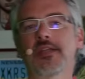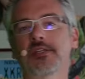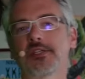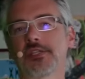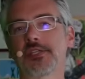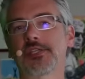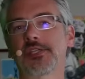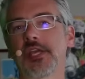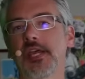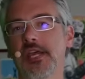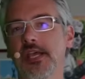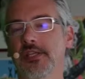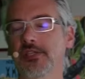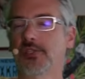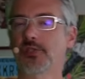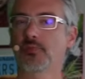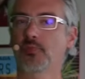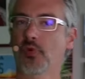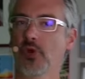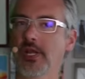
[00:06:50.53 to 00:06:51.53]

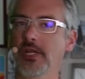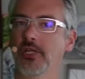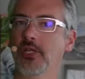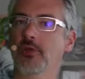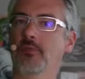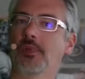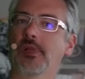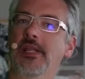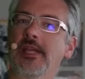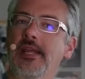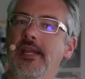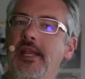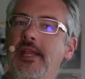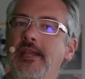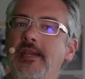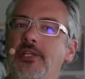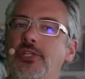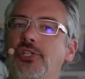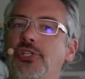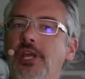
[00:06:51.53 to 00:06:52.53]
says, Brent, do you plan
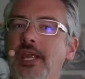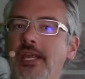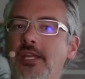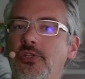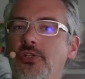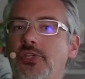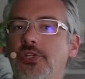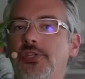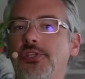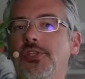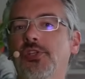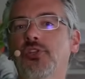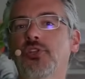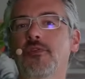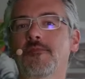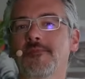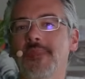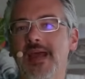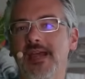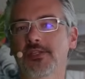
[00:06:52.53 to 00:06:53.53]
any changes on your
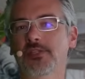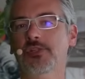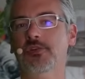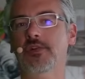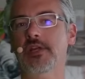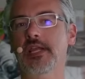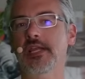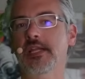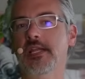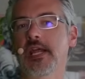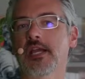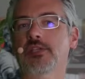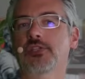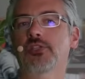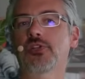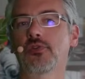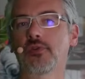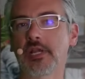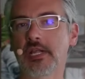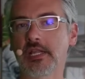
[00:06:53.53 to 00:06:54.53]
mastering index
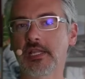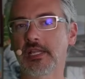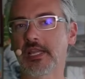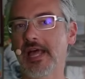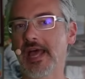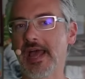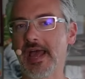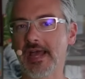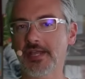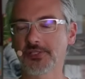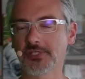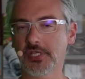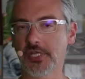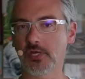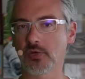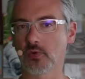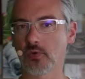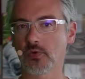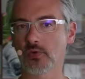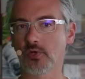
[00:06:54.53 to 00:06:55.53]
tuning class
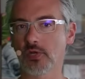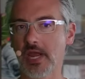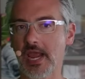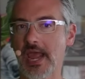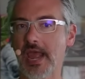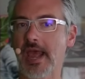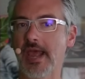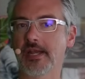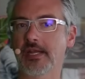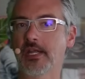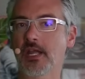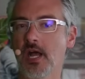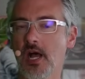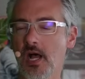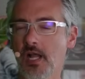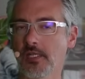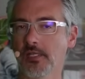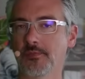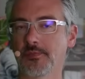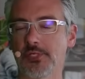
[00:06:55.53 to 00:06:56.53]
in order to add
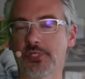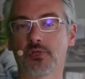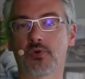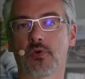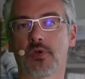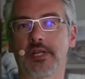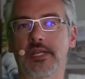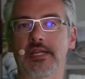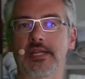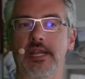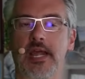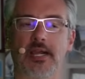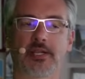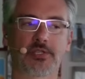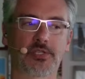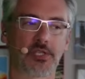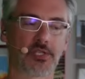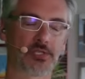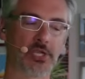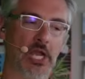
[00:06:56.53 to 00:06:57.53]
column store
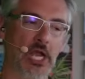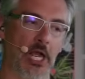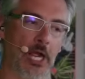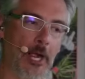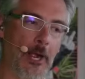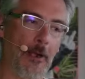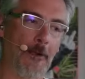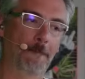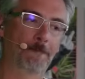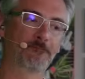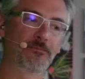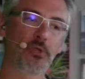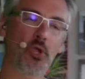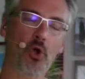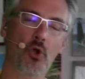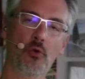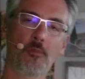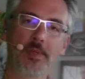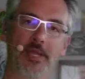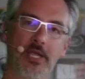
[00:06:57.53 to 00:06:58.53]
indexes?
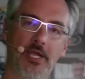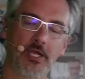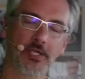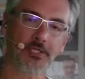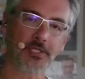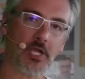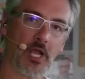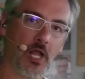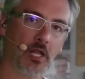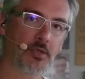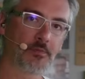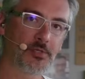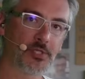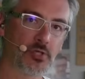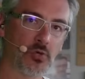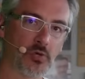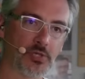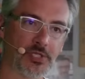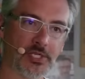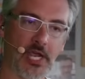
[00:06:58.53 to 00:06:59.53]
No, because column
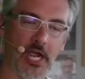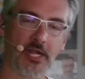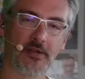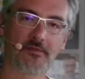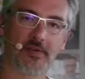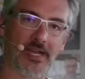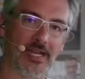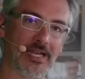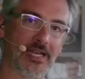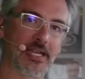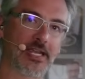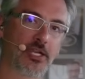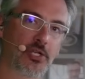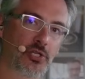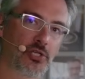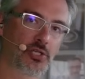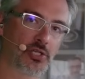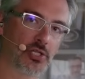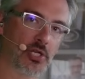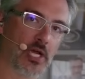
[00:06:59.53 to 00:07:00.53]
store is kind of a
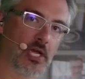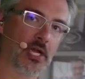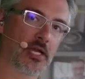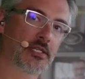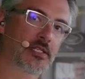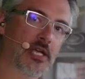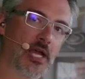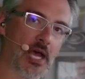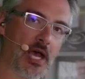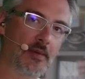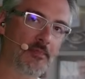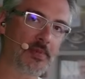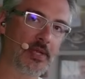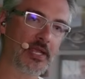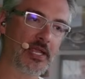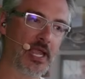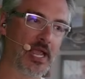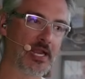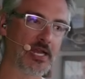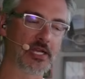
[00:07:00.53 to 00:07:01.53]
niche uh,
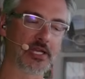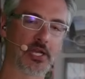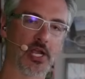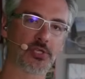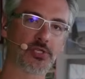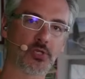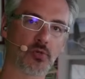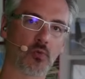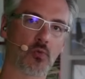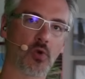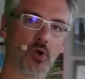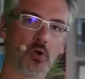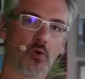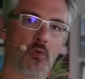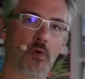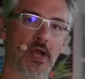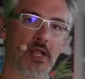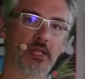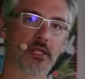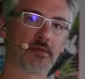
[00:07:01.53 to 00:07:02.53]
topic and it doesn't work
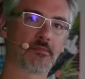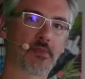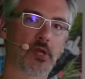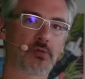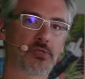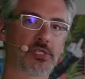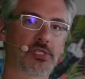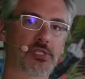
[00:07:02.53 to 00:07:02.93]
well in most